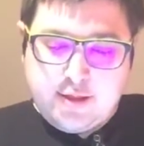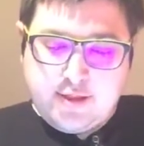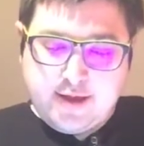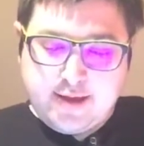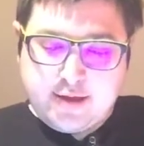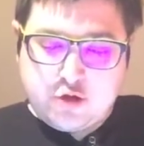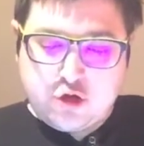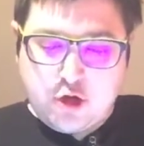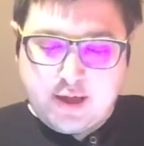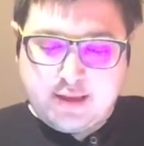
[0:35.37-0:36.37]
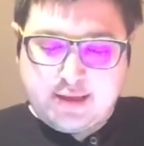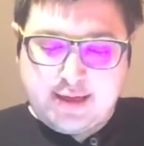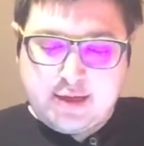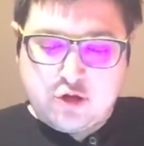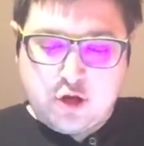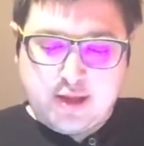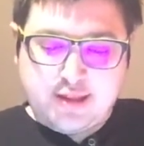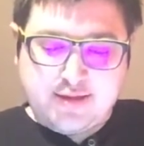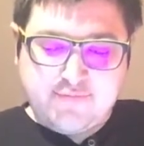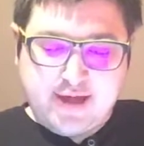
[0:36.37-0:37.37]
The Johnson &
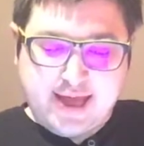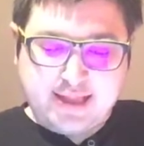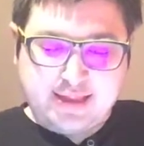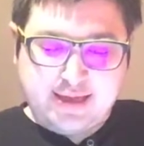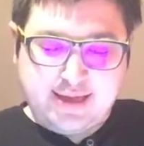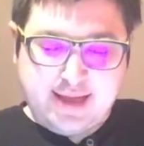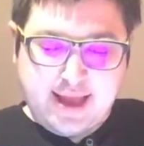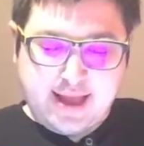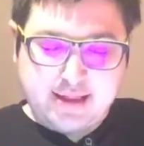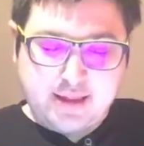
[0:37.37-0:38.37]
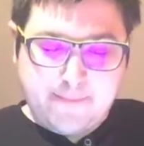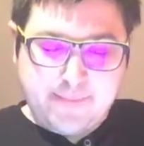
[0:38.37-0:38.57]
Johnson vaccine has